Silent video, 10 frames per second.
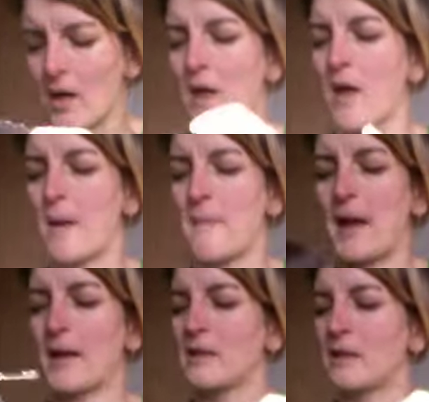A
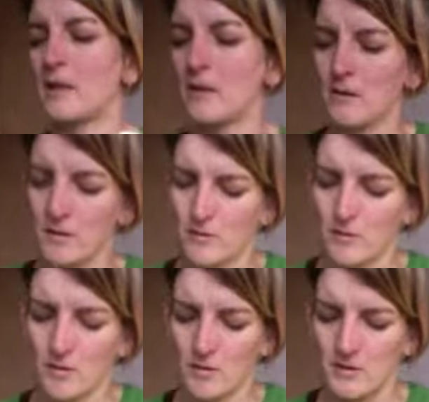little
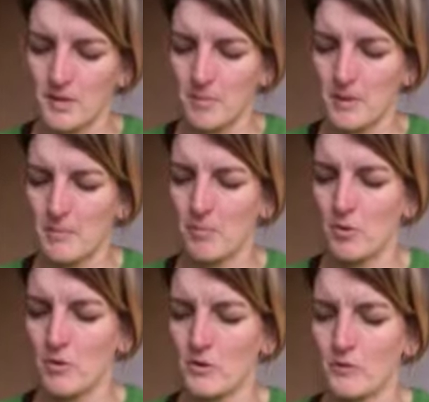sippy
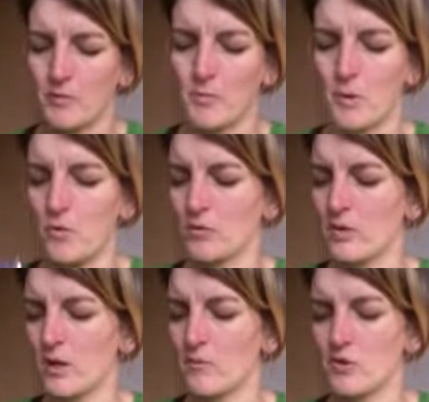purse from Bowden,
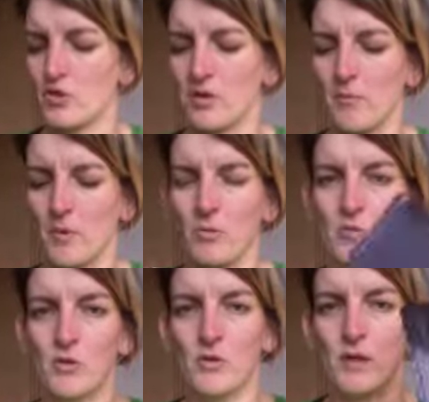in which at the
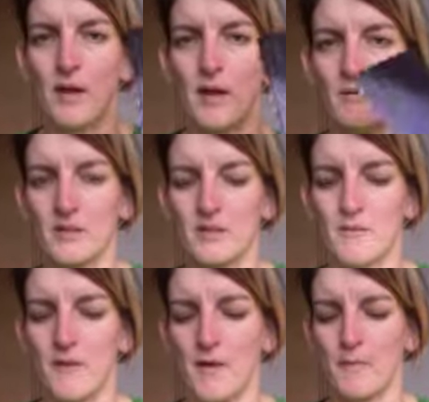moment all I have is a
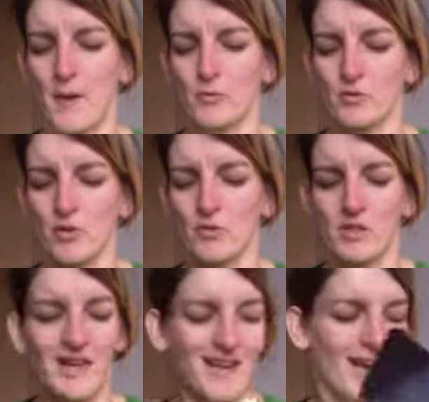£5 note,
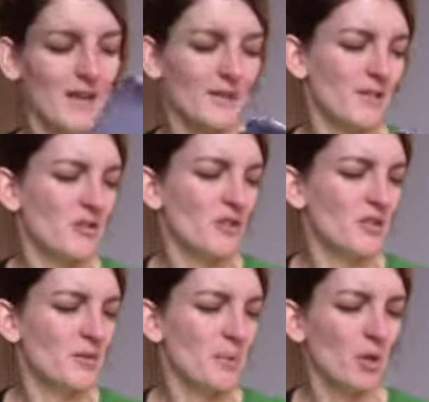and that's
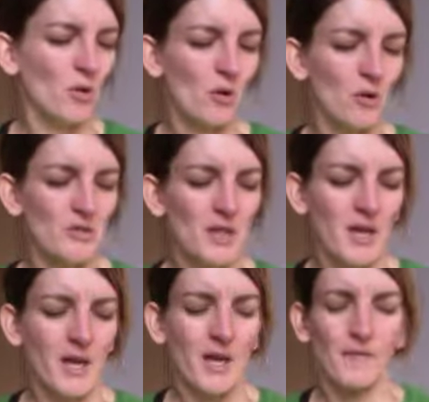just because
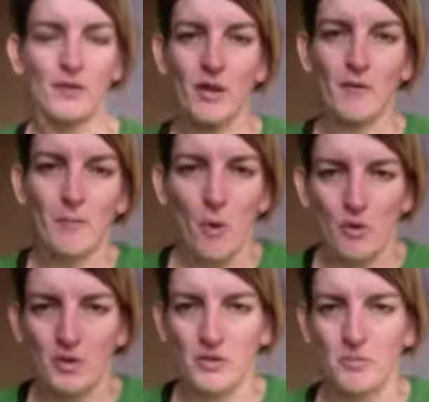if I don't have a
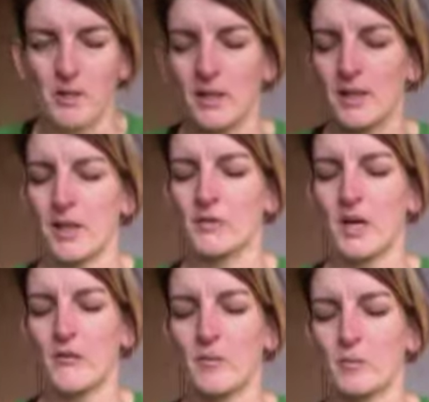pocket on me and I can't
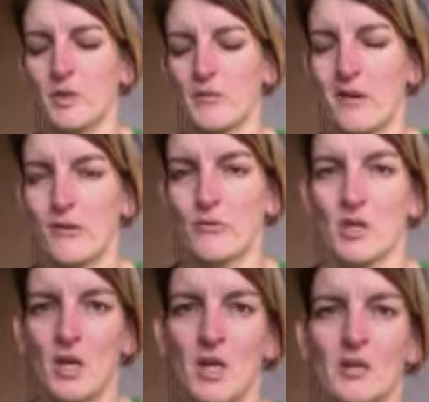carry money around,
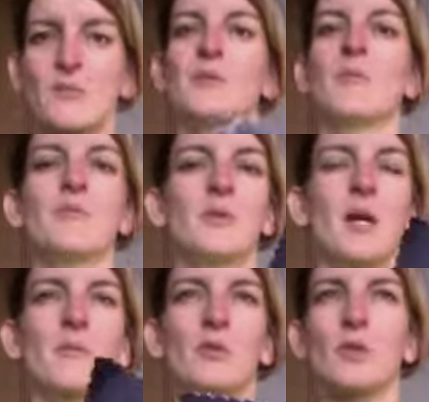sometimes when
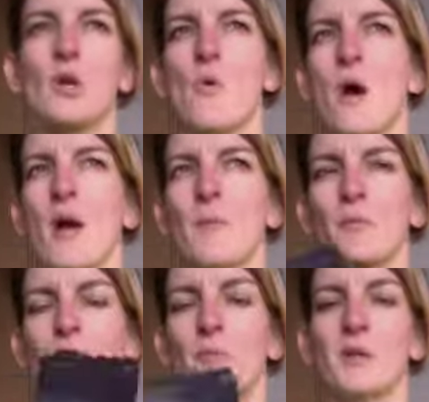I know
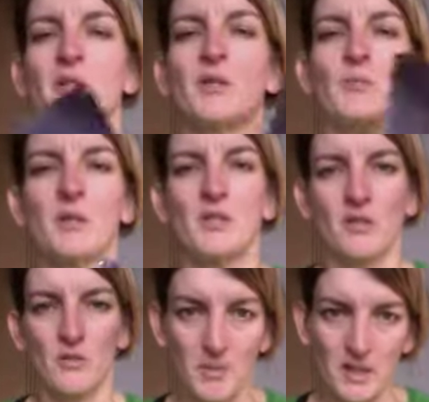I'm from meeting to meeting
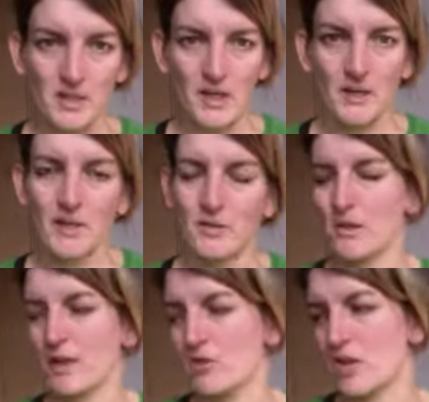to meeting and I don't
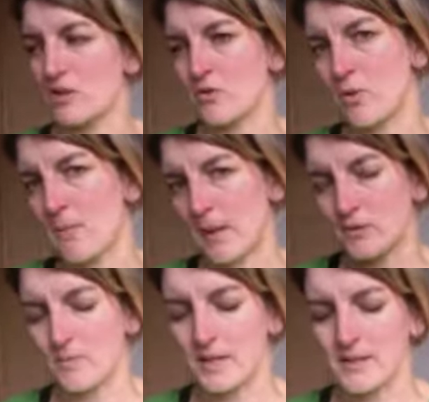get a chance to go back
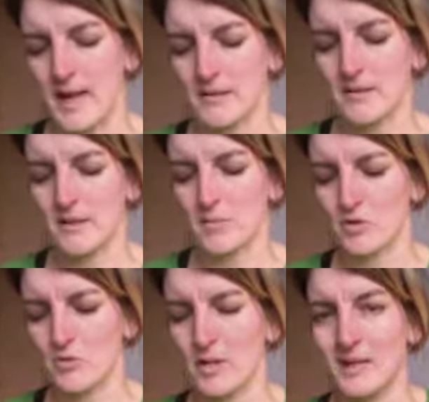to my desk in
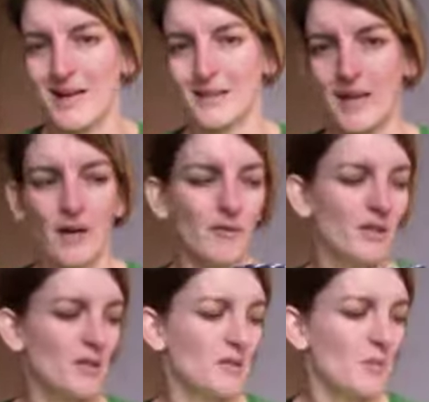between, I'll carry
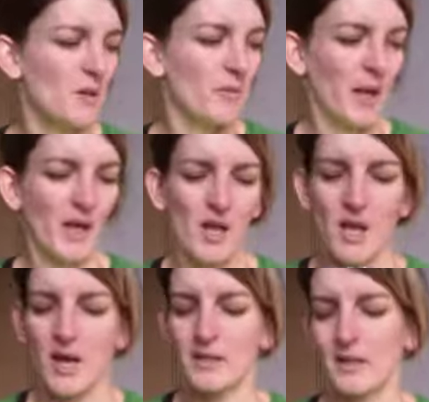this with me
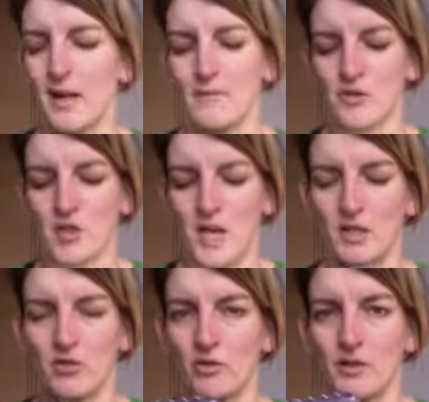and I'll have
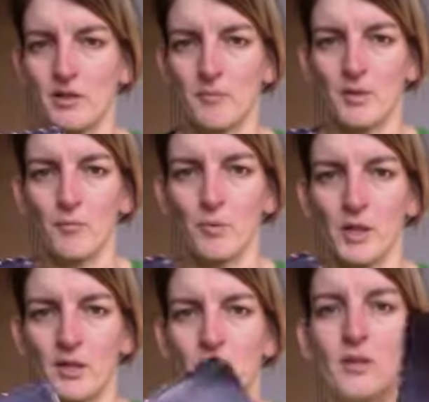change or a little bit of
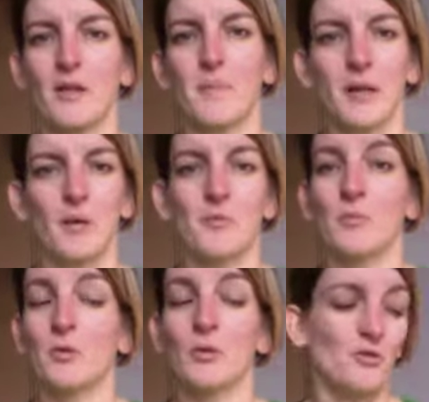money, and so I can pick up
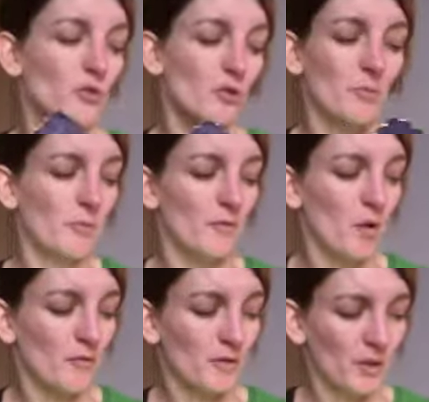some lunch or a cup of
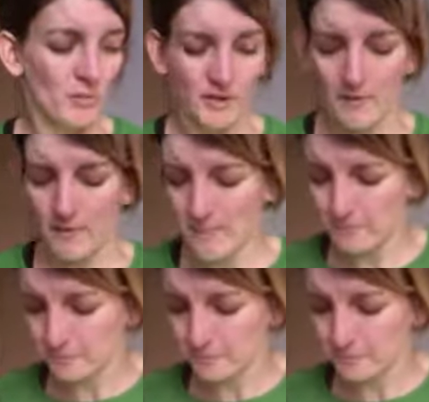coffee or whatever.